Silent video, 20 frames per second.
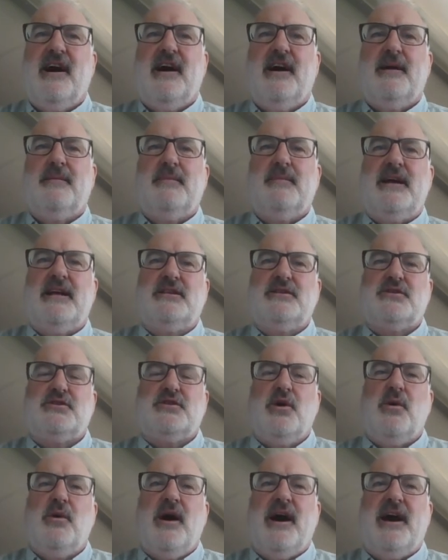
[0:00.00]
And
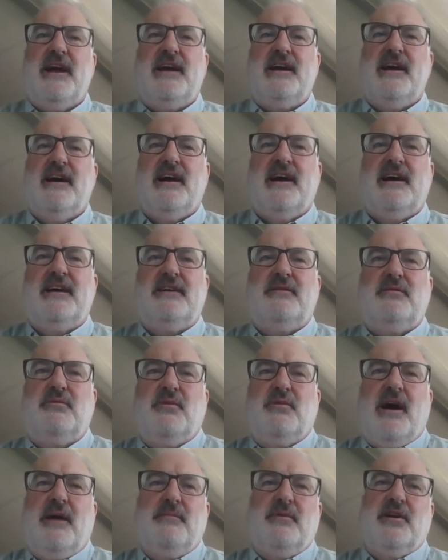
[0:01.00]
so
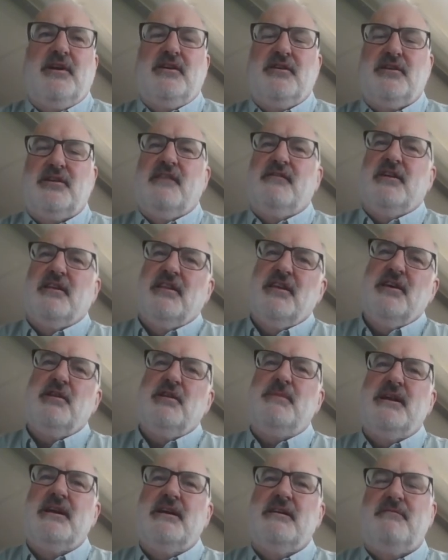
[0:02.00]
I'm going to give a
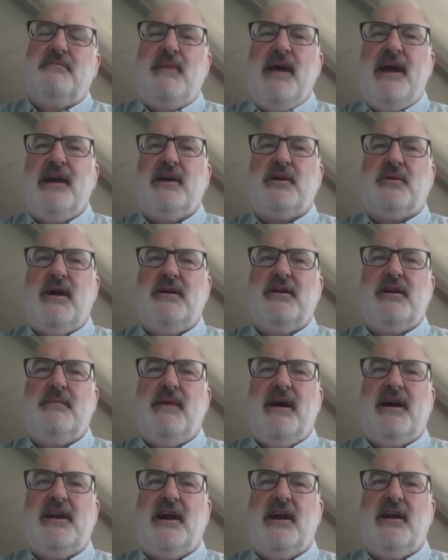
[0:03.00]
little bit of background
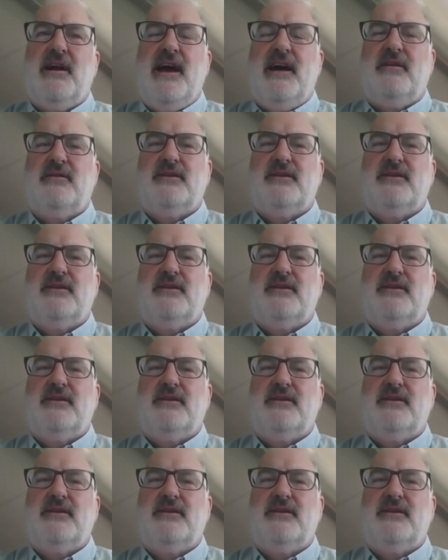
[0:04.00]
about our